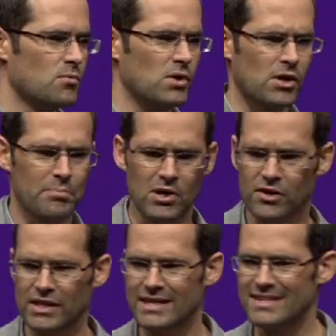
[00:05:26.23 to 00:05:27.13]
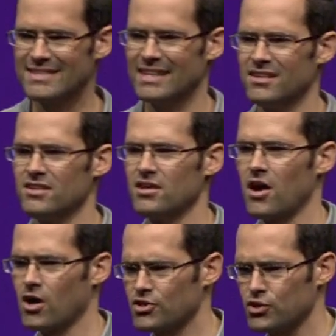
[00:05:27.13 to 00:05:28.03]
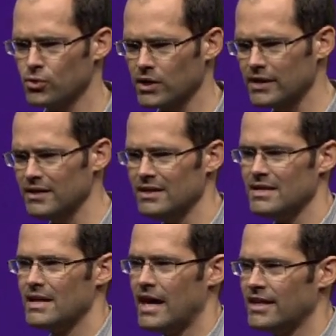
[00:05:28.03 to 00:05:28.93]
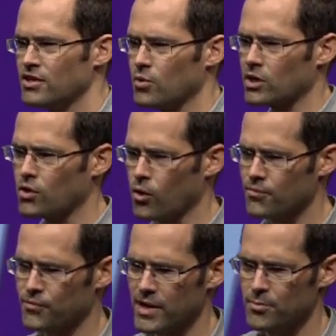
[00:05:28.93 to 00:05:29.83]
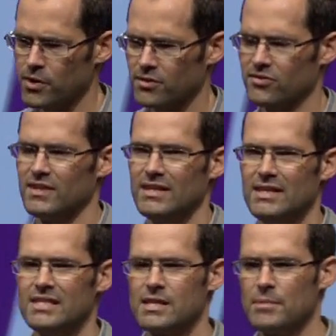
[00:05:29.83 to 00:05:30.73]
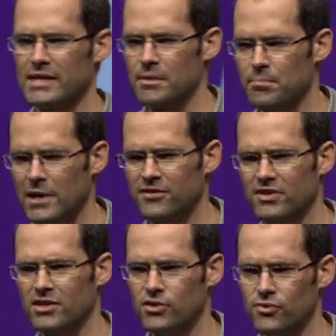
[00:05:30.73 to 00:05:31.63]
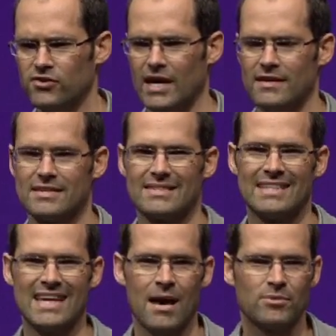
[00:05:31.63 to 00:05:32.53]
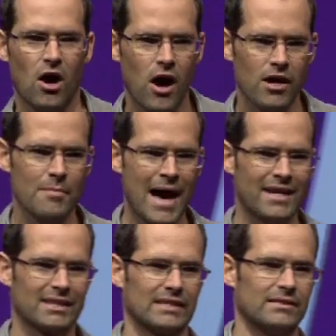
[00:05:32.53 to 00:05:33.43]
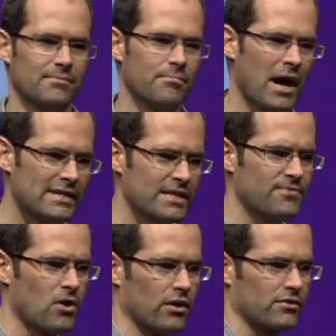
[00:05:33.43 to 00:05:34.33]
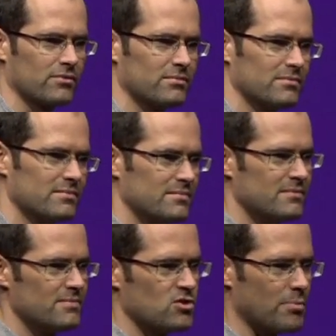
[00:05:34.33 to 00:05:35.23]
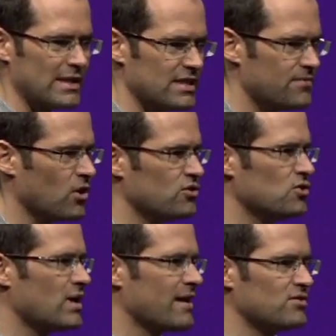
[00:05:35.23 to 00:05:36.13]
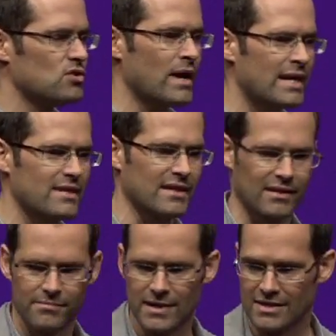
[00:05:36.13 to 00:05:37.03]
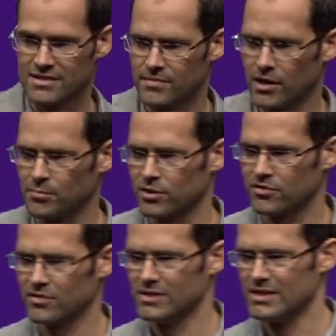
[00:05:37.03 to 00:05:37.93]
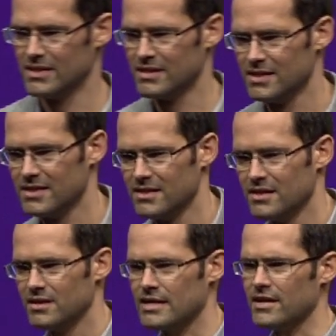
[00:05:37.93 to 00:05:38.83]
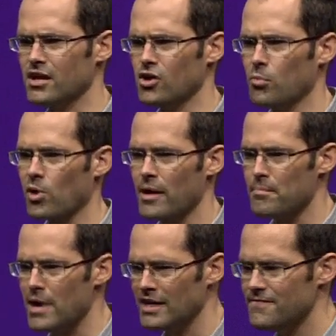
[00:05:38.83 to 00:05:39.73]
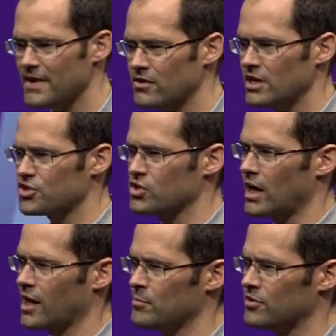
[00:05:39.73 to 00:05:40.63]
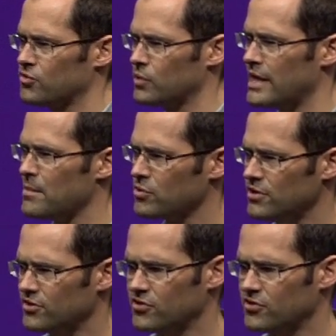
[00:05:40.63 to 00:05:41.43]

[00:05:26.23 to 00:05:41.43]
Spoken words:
We are building this into our tooling and into our core frameworks to make the basic use cases adapt automatically by default. So by default, you don't have to do anything as developers. 10.0 brought many foundational elements to enable these